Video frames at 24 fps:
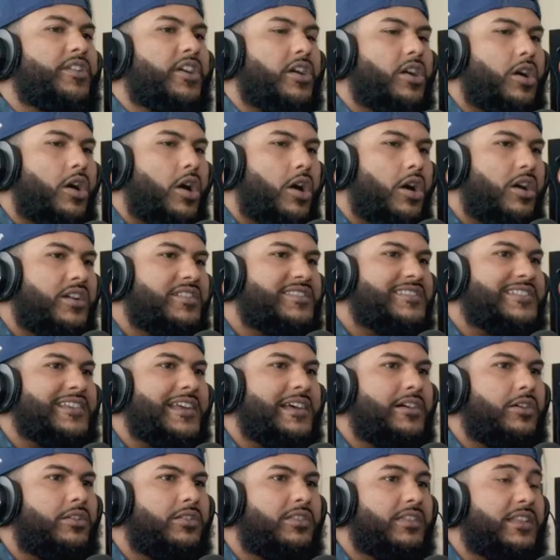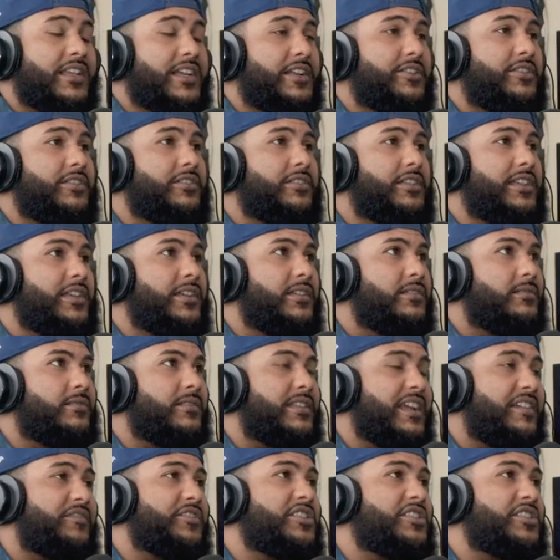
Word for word: to Brother, scare cartel me. Mm-hmm. literally,